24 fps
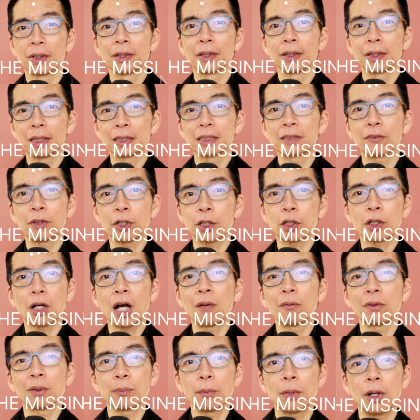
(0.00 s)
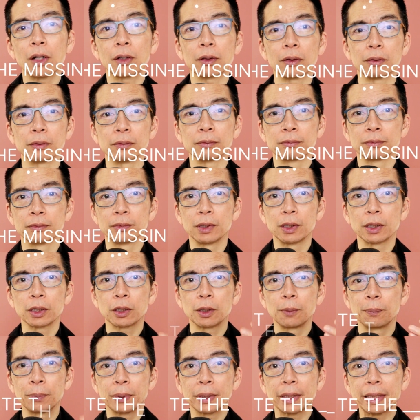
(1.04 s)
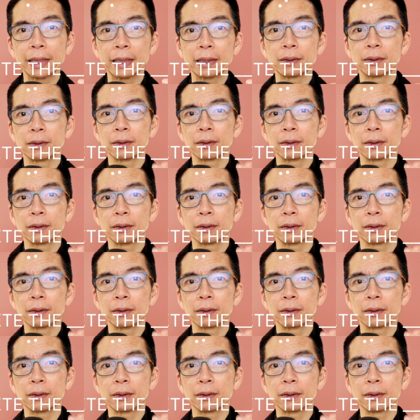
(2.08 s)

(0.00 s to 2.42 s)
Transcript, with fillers: It's a very common model. Complete,